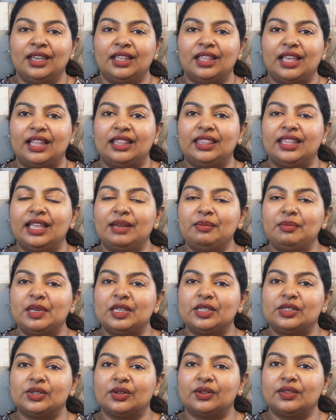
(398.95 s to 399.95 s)
and then
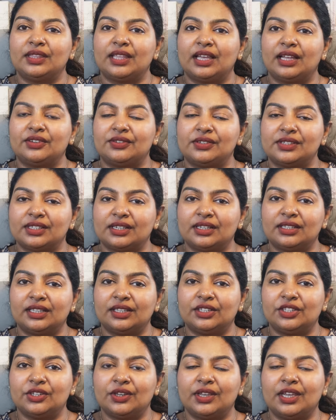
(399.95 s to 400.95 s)
based on that result
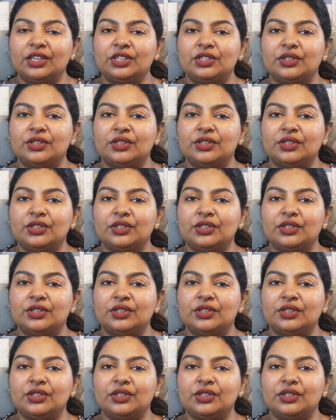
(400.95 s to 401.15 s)
that you get,